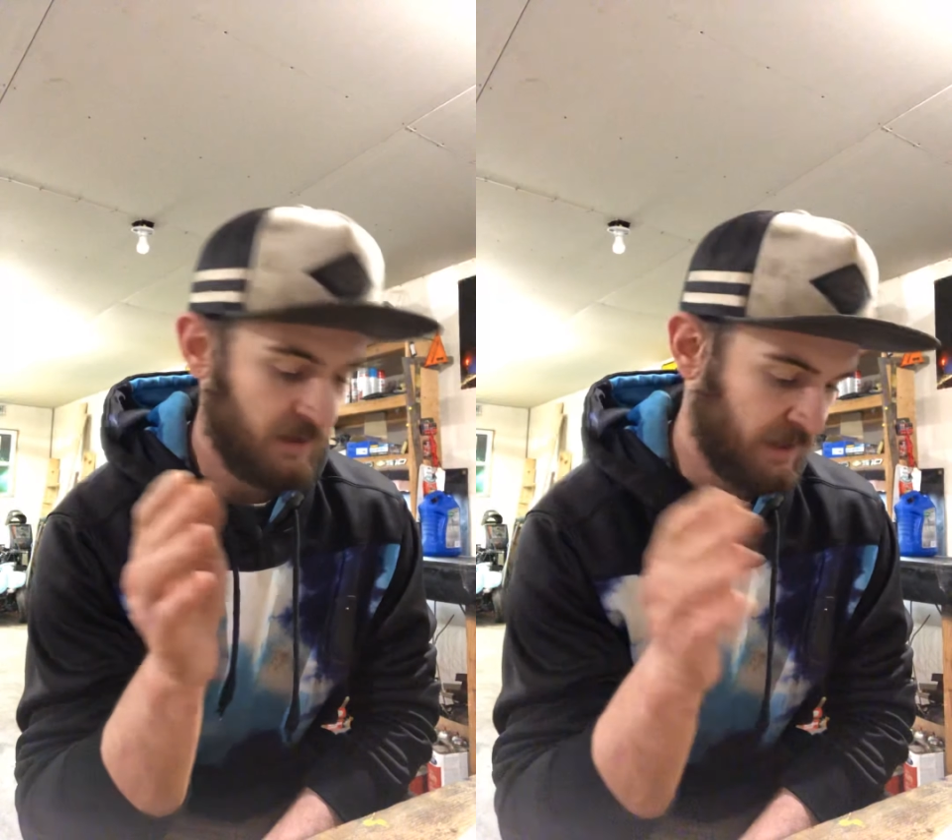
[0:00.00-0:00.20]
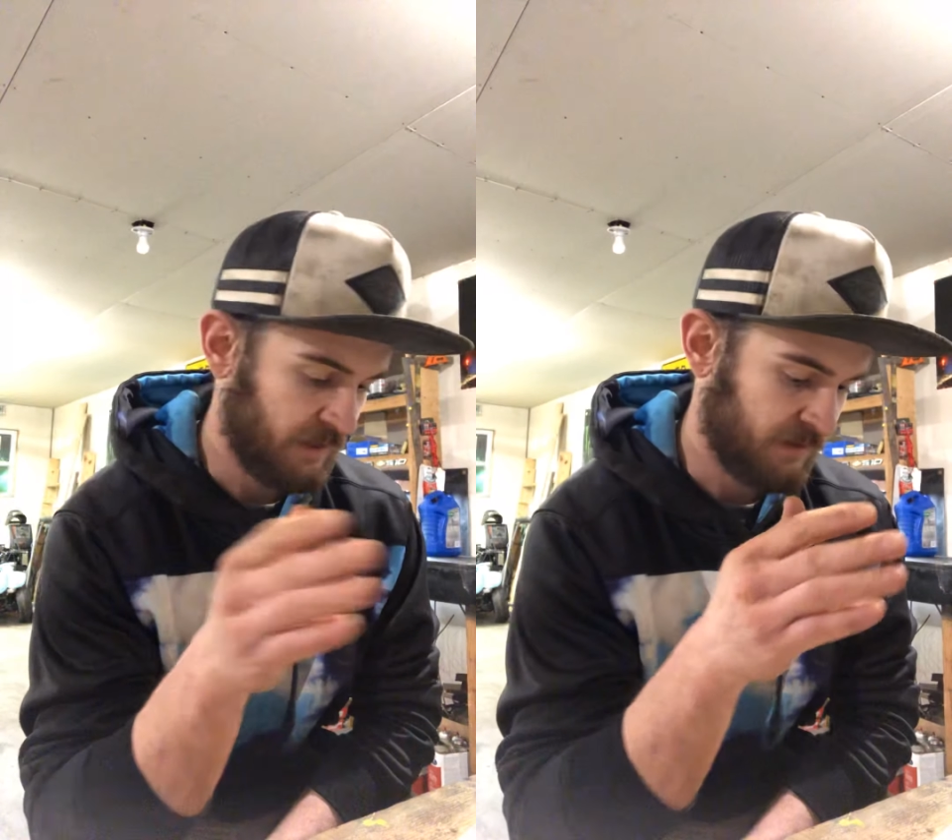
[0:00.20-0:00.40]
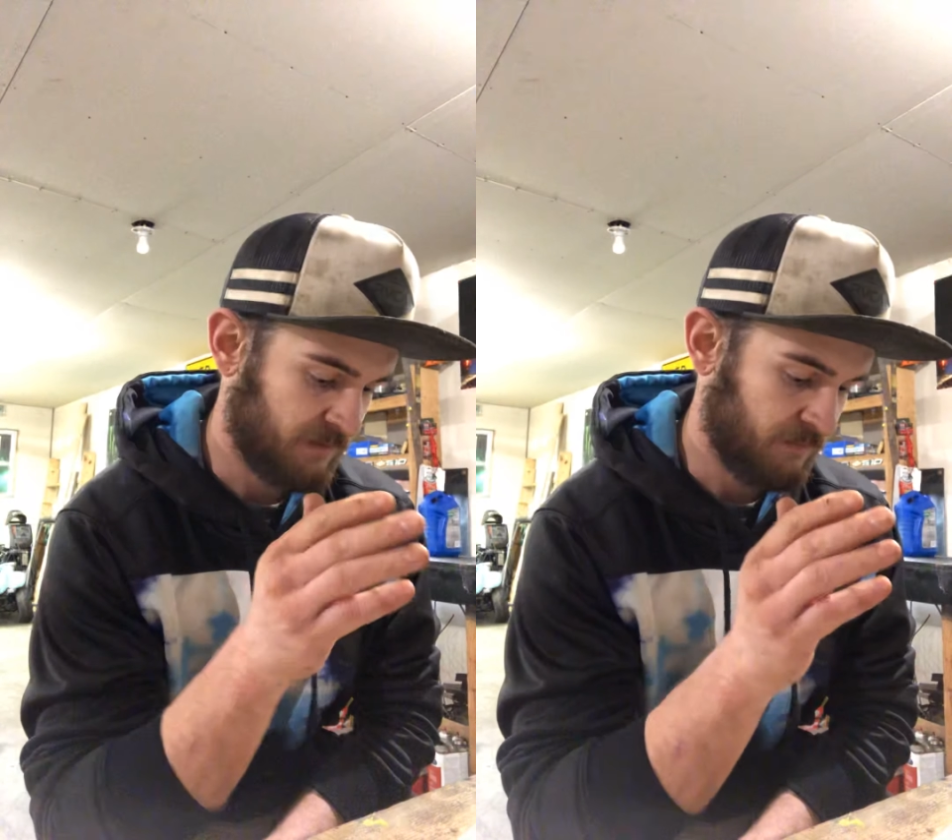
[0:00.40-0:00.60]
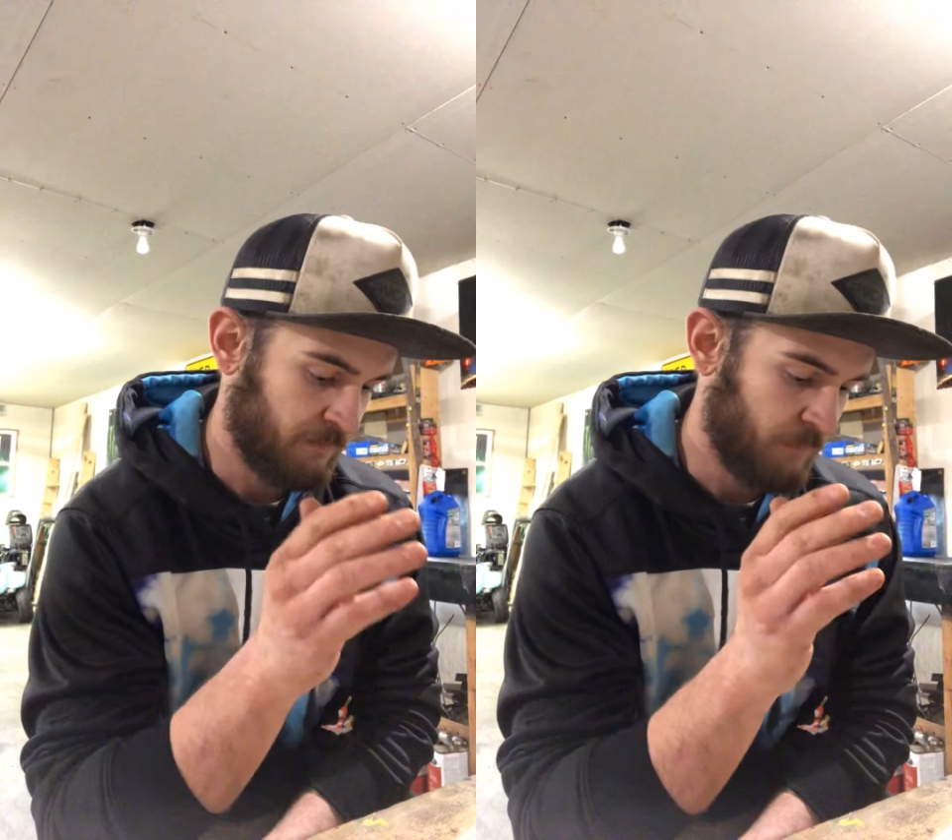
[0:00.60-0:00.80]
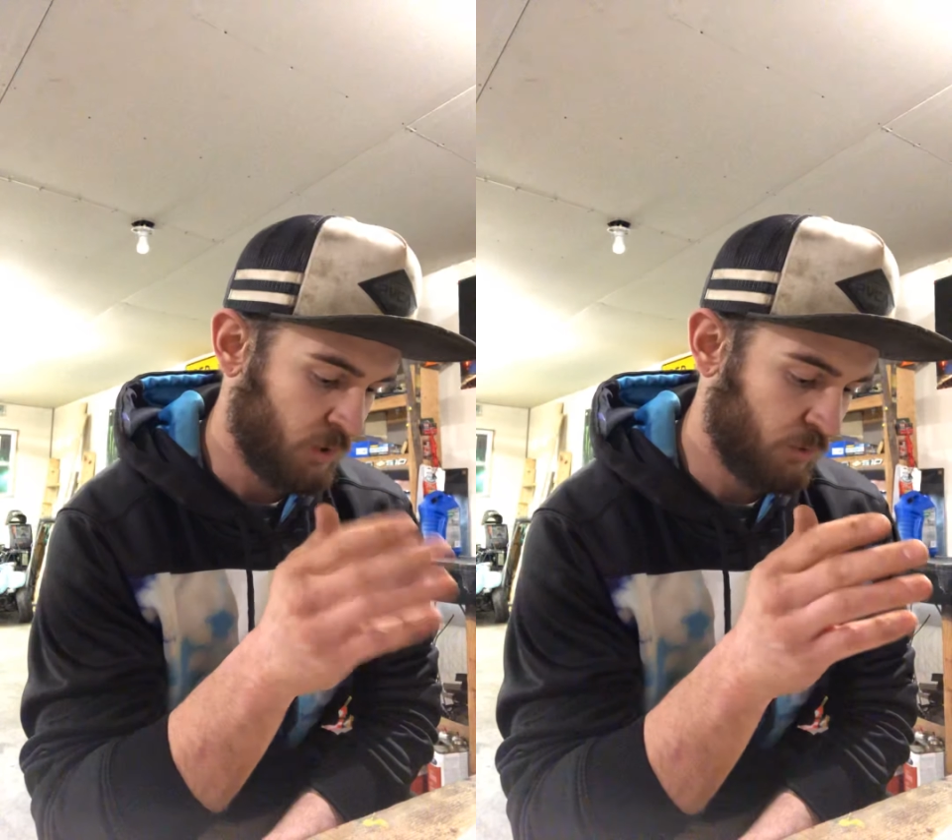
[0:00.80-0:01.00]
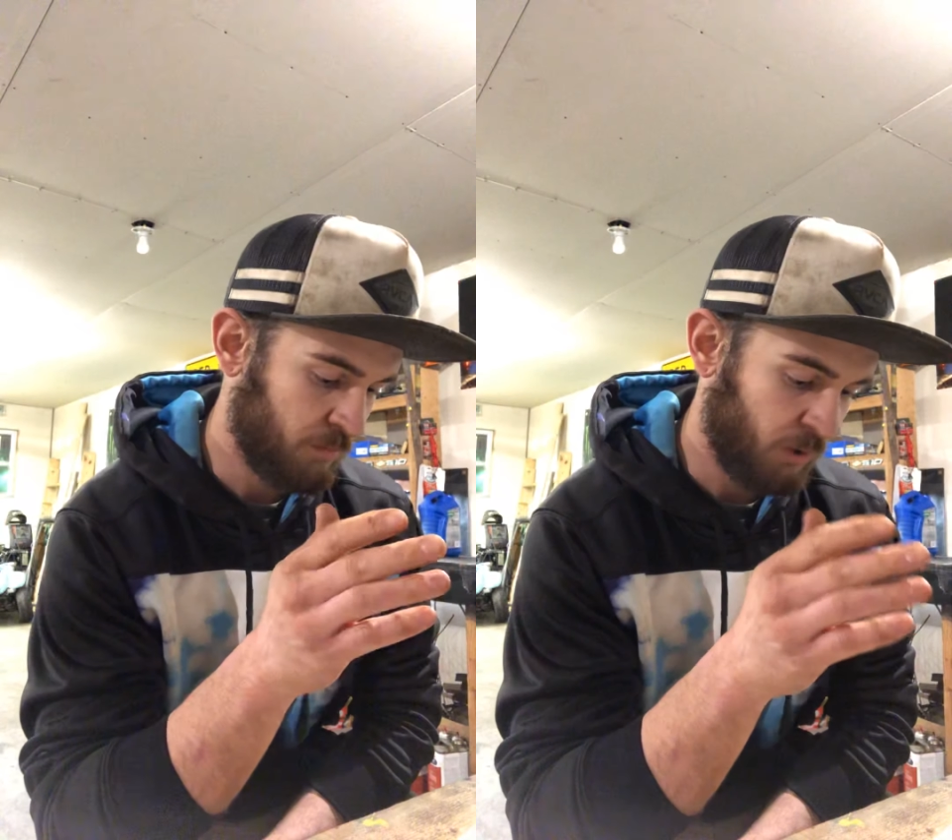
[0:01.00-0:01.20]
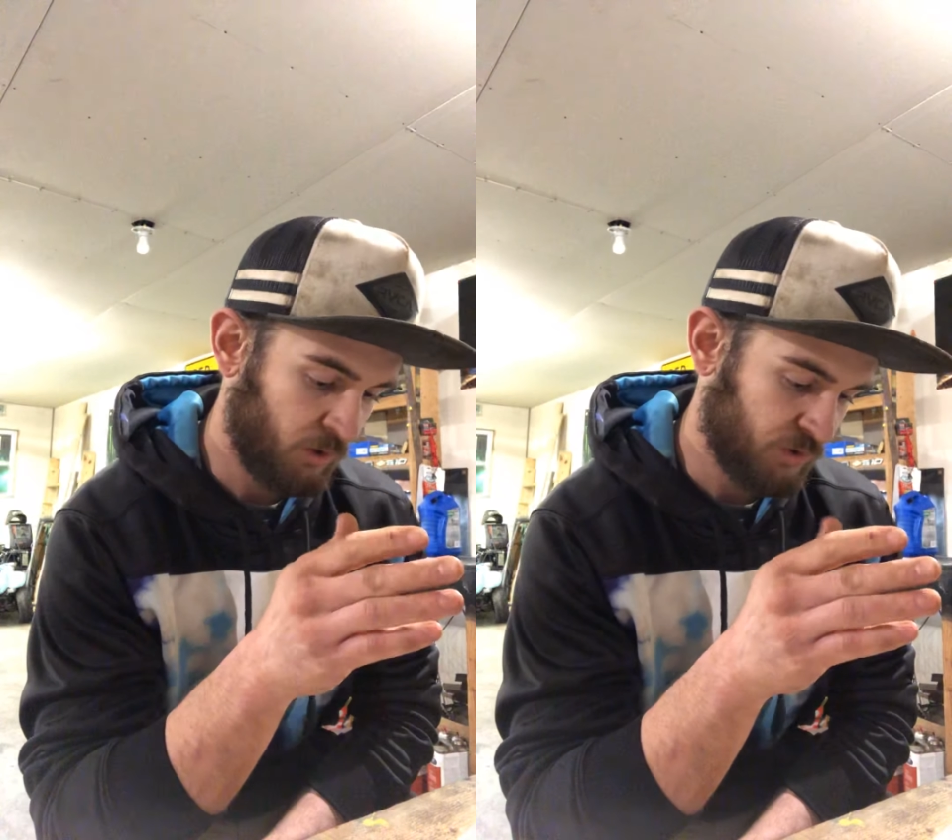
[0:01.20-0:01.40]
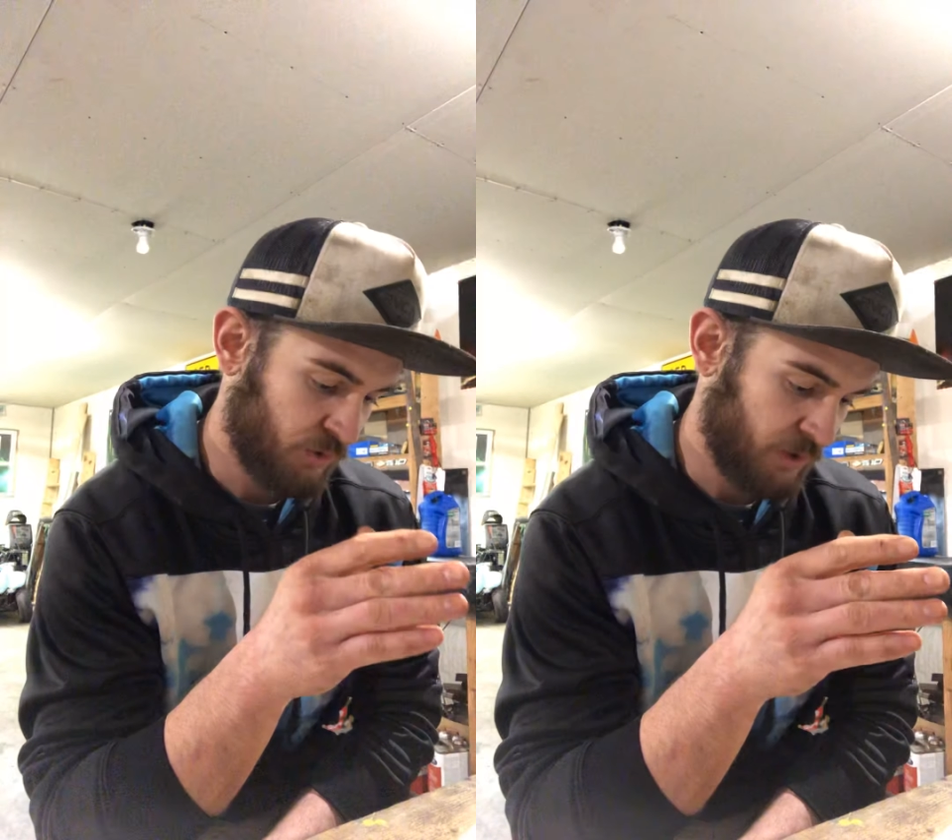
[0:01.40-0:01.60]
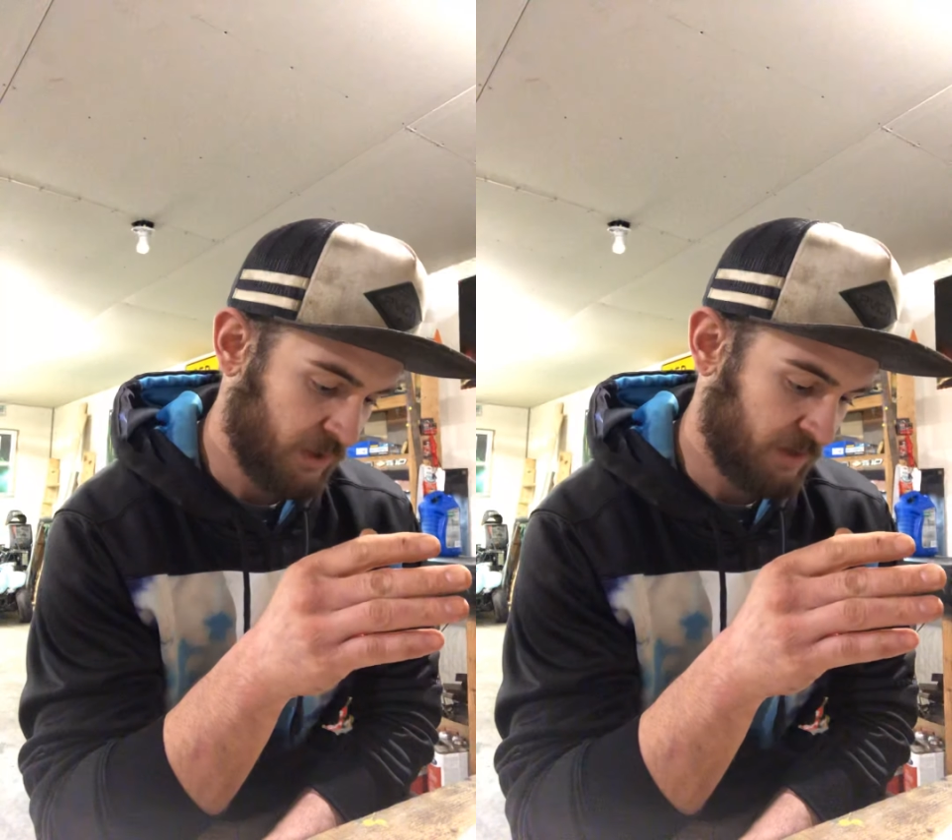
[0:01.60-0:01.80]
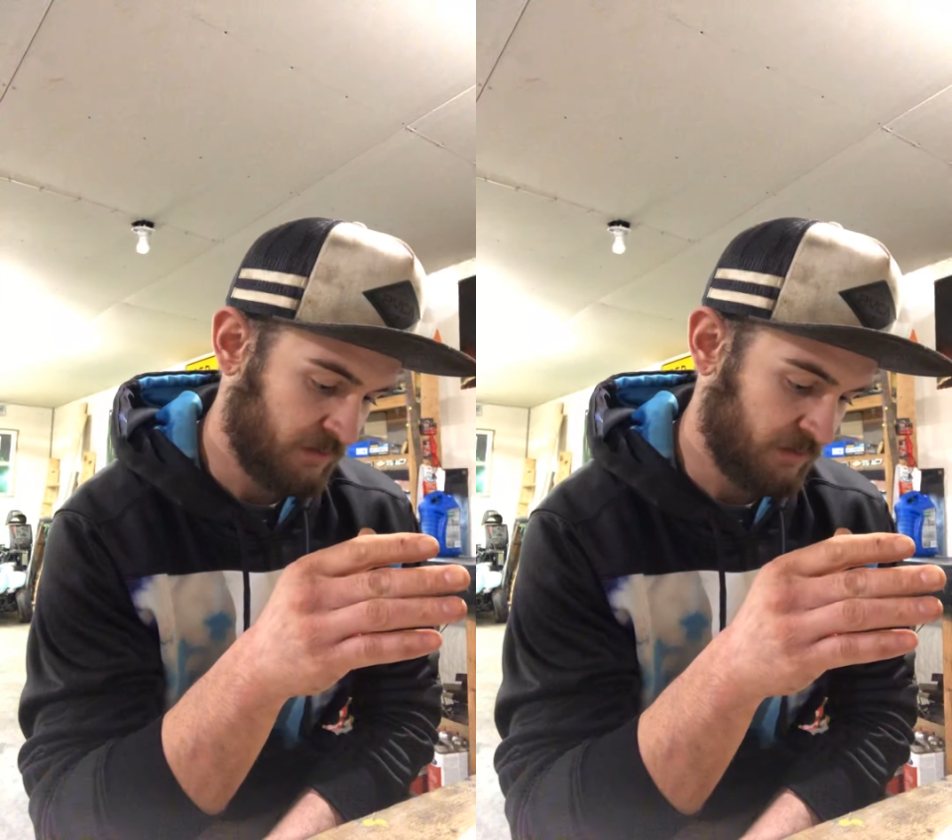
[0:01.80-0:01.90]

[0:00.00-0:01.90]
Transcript: It's Moog ball joint.